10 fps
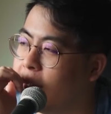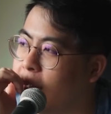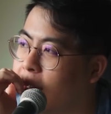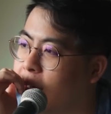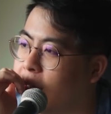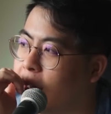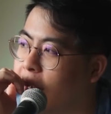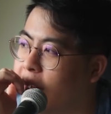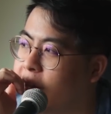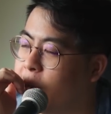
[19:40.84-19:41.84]
And
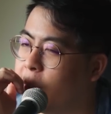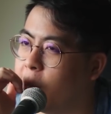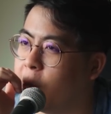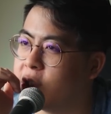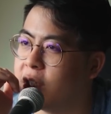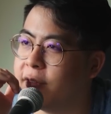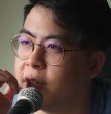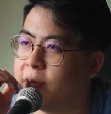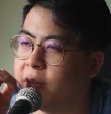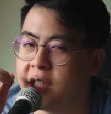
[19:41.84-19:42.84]
like even when I watch stuff,
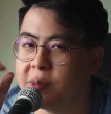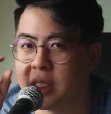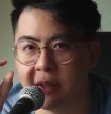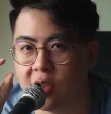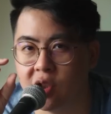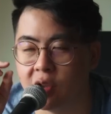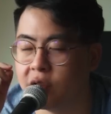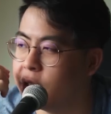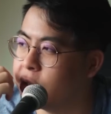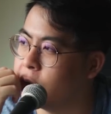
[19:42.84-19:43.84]
I have very specific genre.